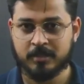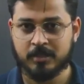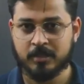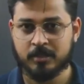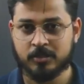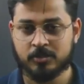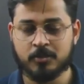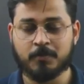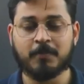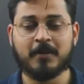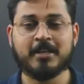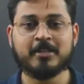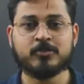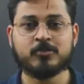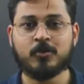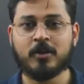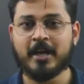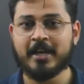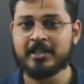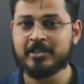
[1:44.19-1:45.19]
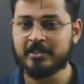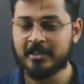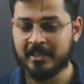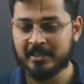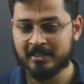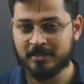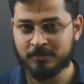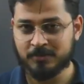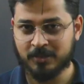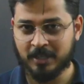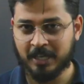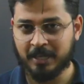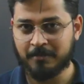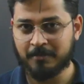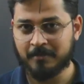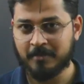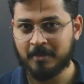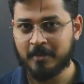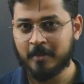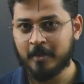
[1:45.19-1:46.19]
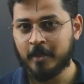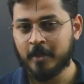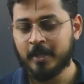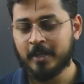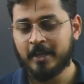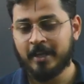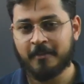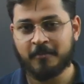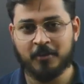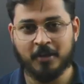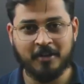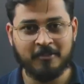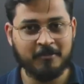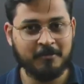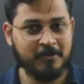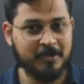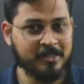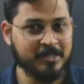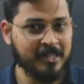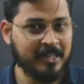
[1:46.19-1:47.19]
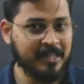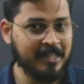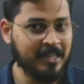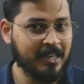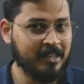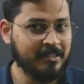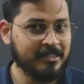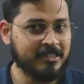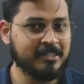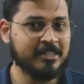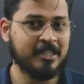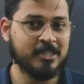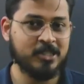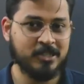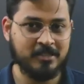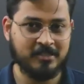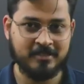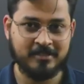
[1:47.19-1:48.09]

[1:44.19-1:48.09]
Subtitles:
So please do like, share and subscribe. If you have missed any other session,